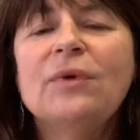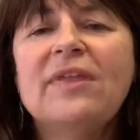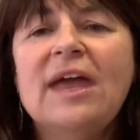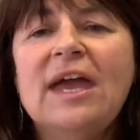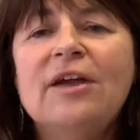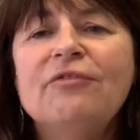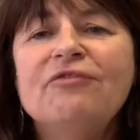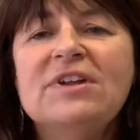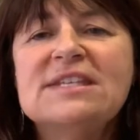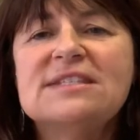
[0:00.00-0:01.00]
with
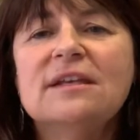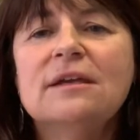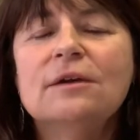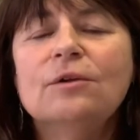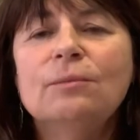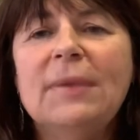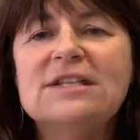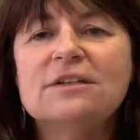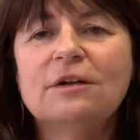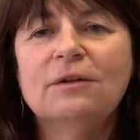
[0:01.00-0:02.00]
every single
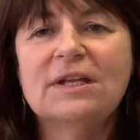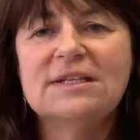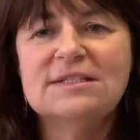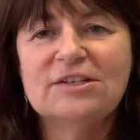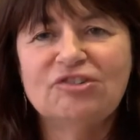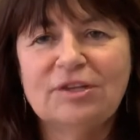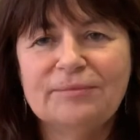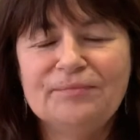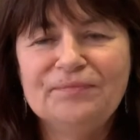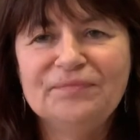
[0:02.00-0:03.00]
medical
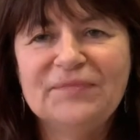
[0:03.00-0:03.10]
condition.